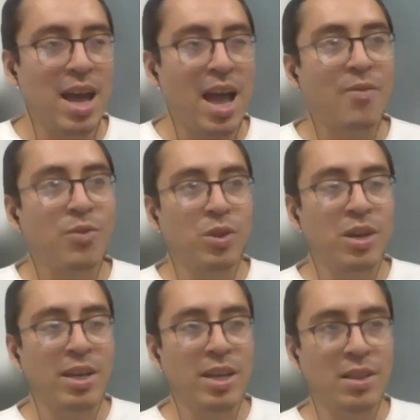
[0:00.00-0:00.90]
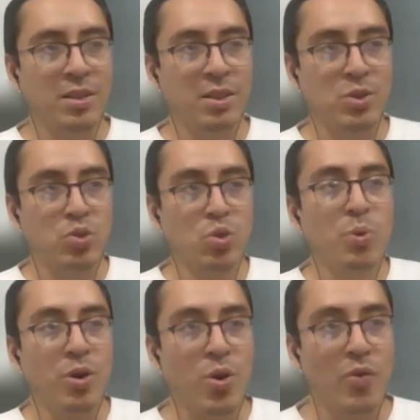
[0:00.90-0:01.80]
after the
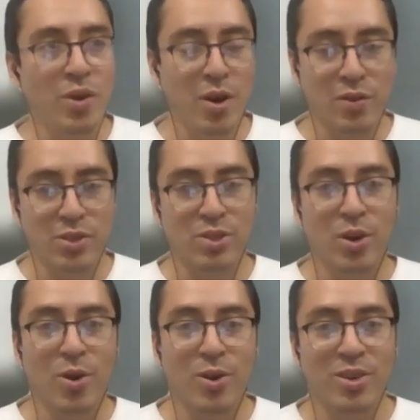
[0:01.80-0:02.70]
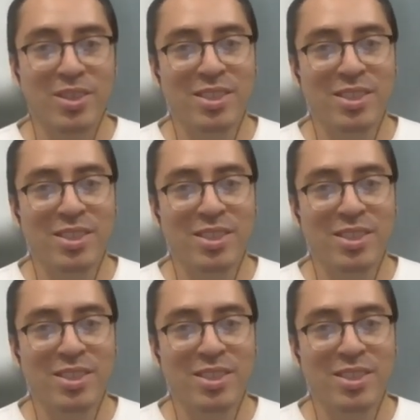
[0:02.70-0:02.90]
supernova of a star.